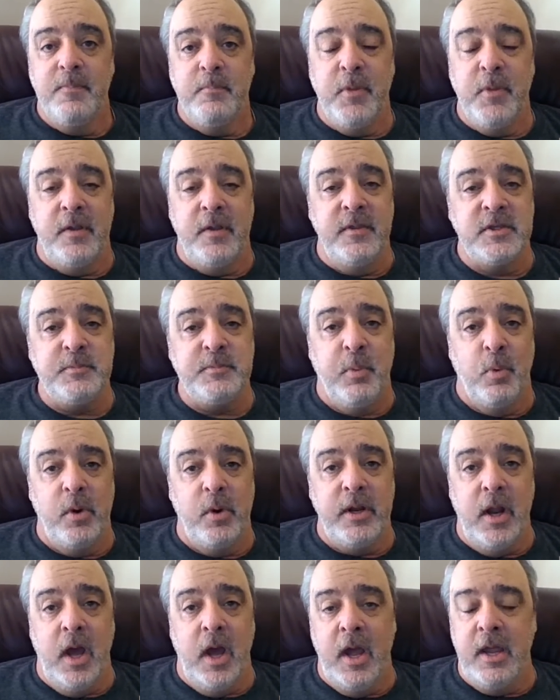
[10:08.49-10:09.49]
But at this
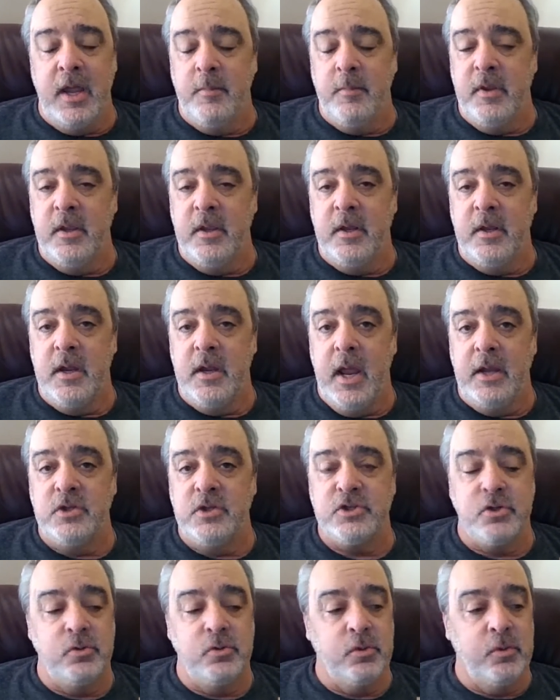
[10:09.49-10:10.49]
point, I am in a
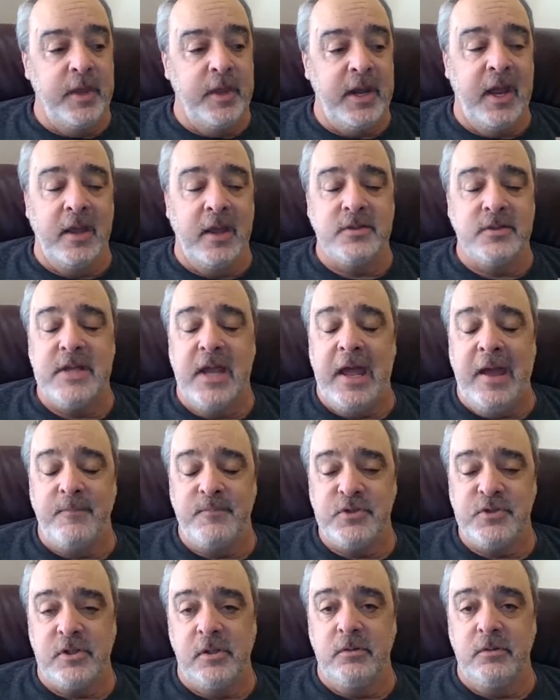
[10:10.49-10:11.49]
school that has
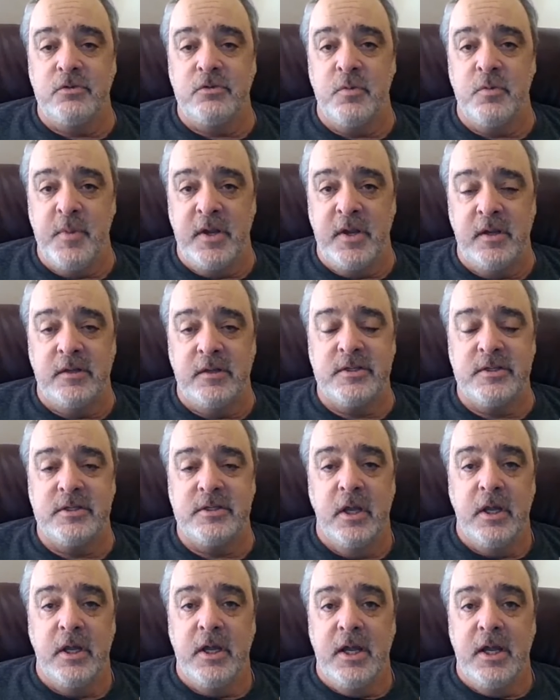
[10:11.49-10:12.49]
absolute tremendous
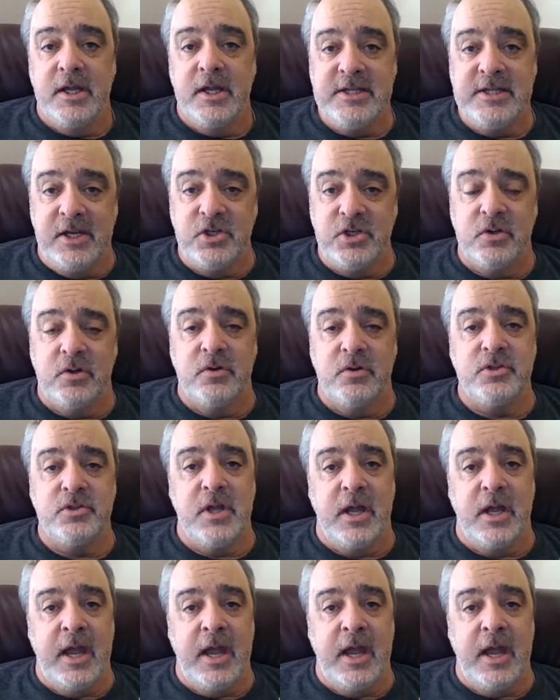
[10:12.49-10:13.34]
teachers.